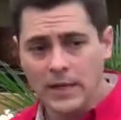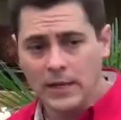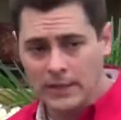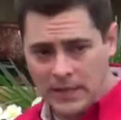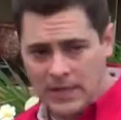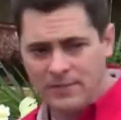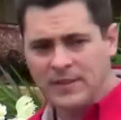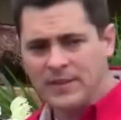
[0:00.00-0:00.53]

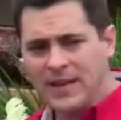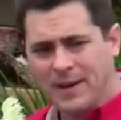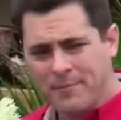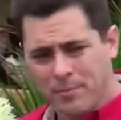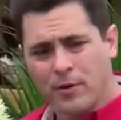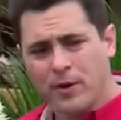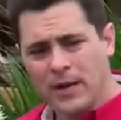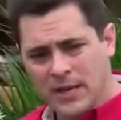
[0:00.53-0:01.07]
leaving
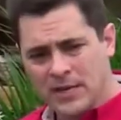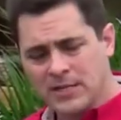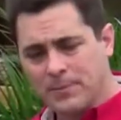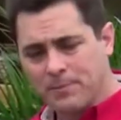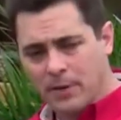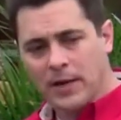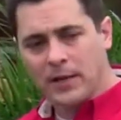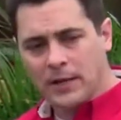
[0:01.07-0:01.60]
that branch, I'd
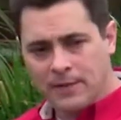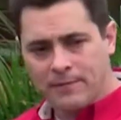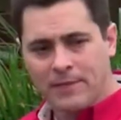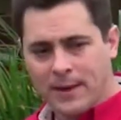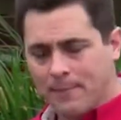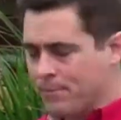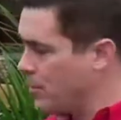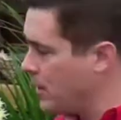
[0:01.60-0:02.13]
probably leave
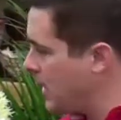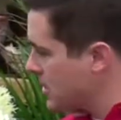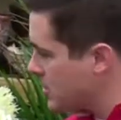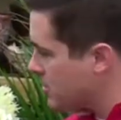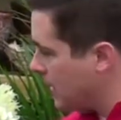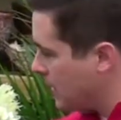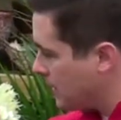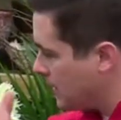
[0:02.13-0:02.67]
that branch right